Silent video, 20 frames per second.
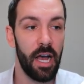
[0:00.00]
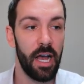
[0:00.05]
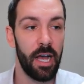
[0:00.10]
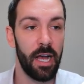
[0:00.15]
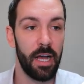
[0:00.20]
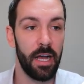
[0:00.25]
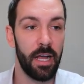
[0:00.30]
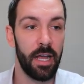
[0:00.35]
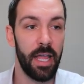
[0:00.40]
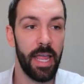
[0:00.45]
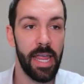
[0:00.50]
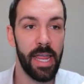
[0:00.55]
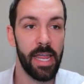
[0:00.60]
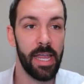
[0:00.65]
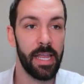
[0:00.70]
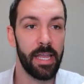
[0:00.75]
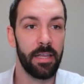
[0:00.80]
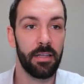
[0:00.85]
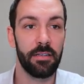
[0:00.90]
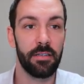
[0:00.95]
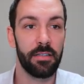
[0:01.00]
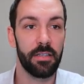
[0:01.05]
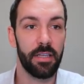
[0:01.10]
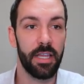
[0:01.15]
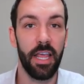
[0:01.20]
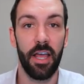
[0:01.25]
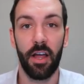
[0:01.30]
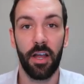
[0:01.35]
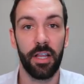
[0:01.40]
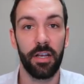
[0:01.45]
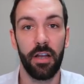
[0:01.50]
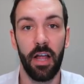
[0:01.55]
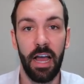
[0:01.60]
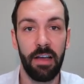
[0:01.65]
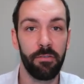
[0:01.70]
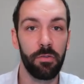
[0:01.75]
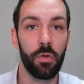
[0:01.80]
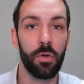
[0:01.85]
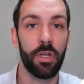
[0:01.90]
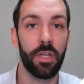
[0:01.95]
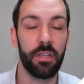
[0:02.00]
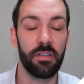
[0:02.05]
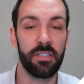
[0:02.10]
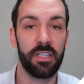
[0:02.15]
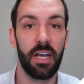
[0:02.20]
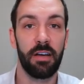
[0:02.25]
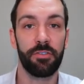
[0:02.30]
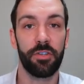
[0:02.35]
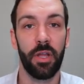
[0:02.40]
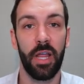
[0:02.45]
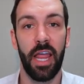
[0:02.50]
And yeah, I can have a look at your stuff,